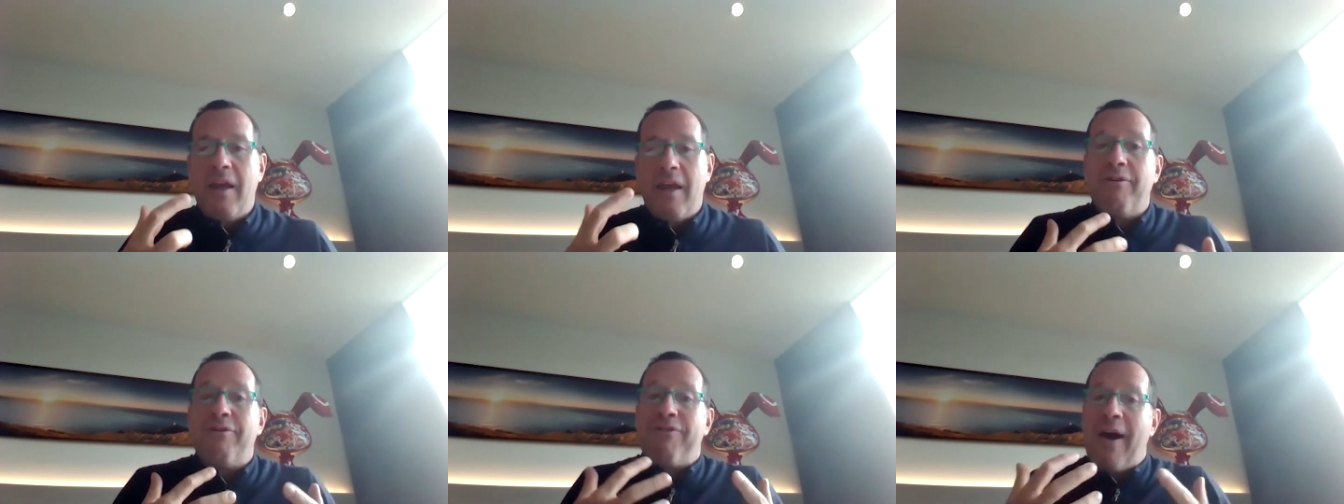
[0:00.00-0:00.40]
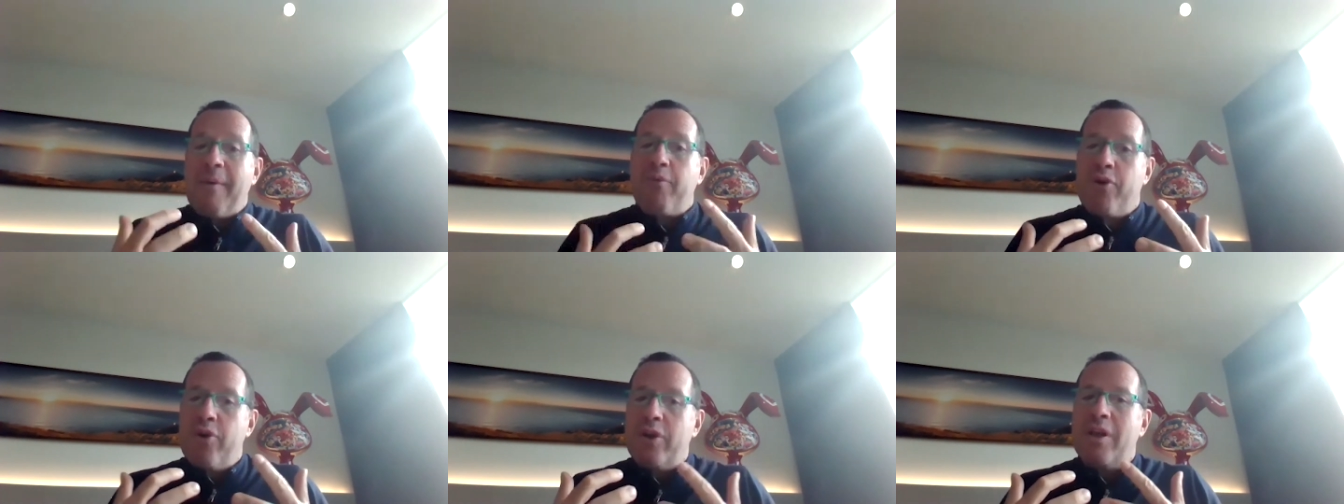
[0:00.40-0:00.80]
if
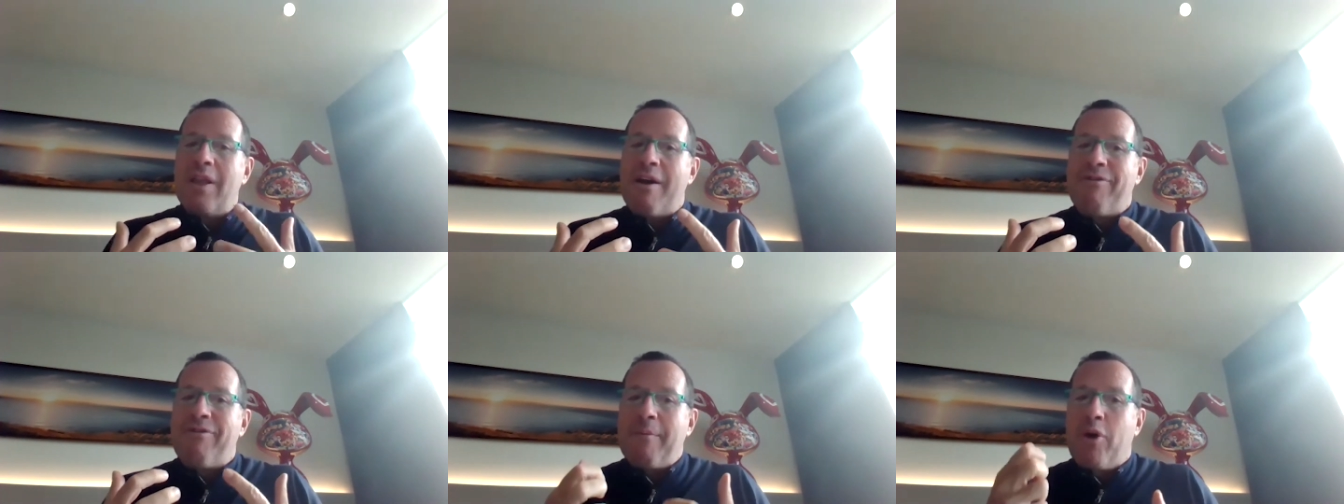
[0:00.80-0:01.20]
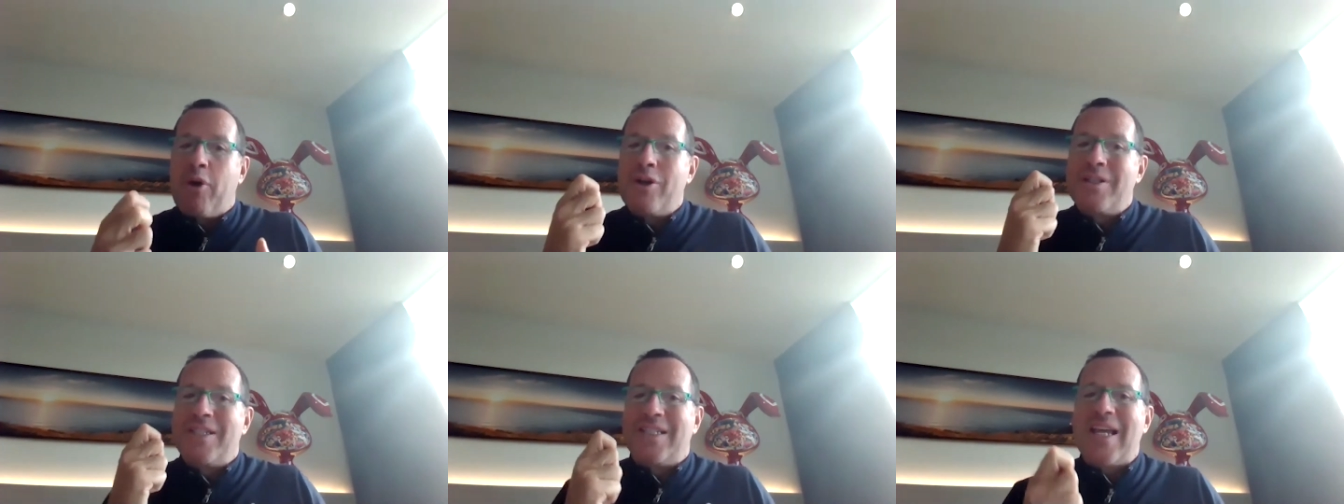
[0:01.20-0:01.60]
I'm good enough, I'm
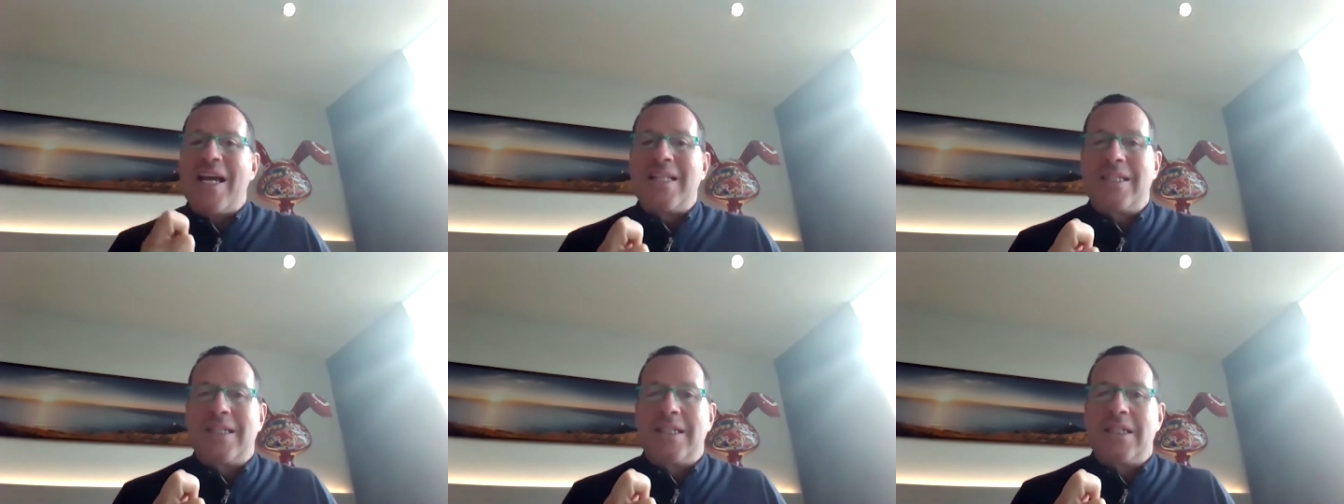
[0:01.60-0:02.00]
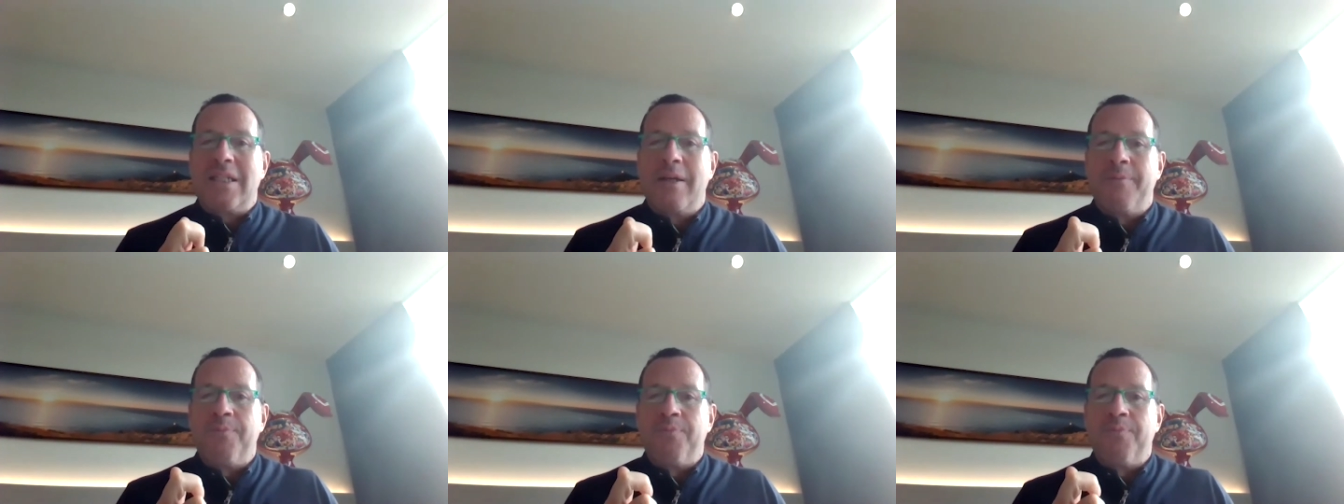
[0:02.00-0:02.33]
going to sense